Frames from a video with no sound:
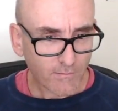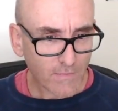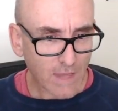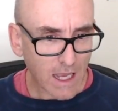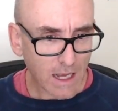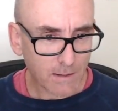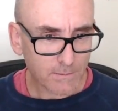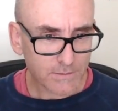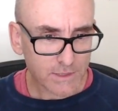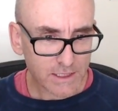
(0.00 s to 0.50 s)

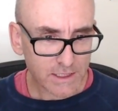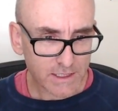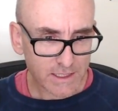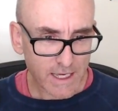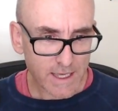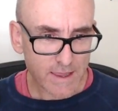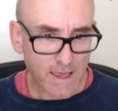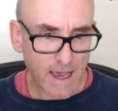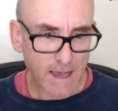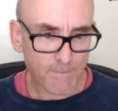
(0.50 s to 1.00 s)
to
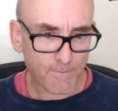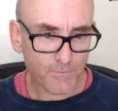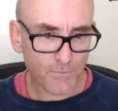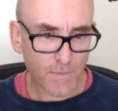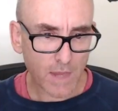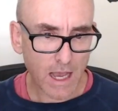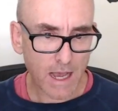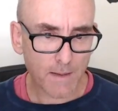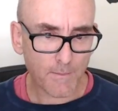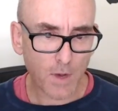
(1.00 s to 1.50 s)
see that.
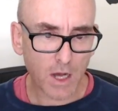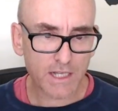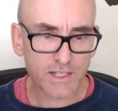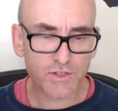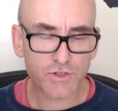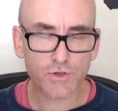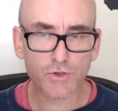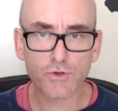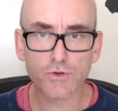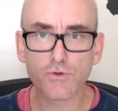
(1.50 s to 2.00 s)
I
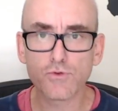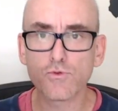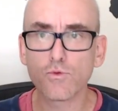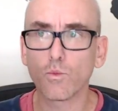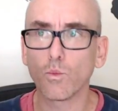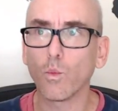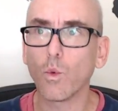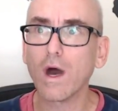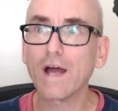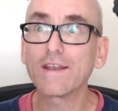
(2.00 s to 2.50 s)
do
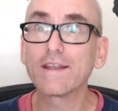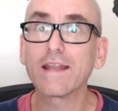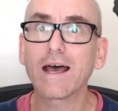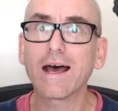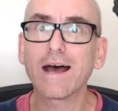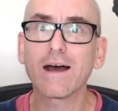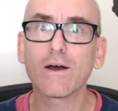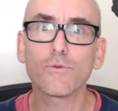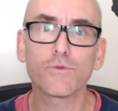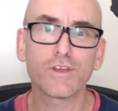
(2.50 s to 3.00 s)

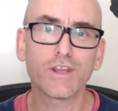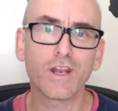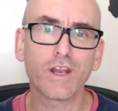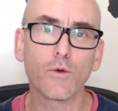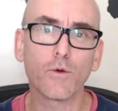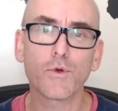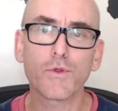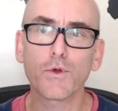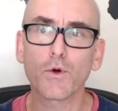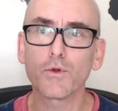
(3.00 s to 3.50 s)
wonder,
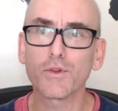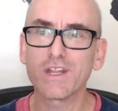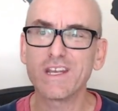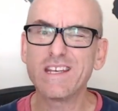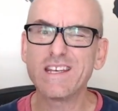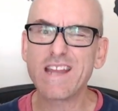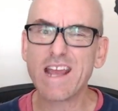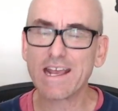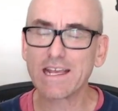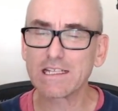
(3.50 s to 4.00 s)
with all the
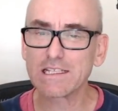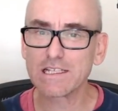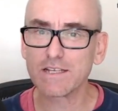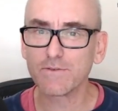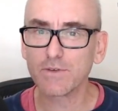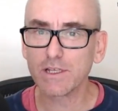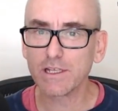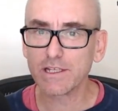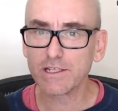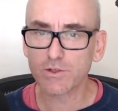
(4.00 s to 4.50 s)

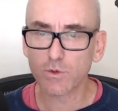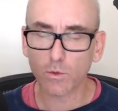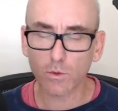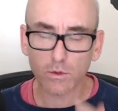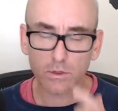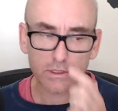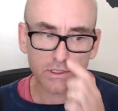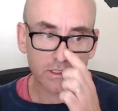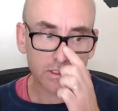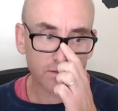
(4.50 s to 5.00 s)
negativity
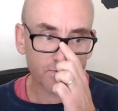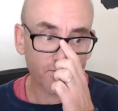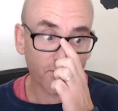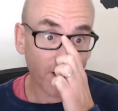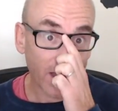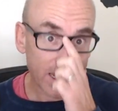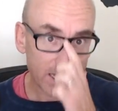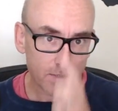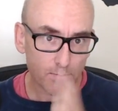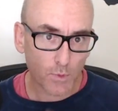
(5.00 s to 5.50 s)
towards
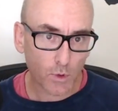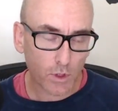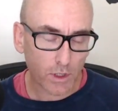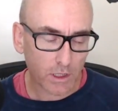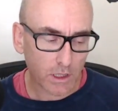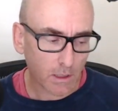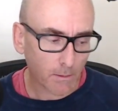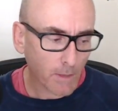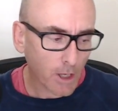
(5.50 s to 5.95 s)
Facebook at the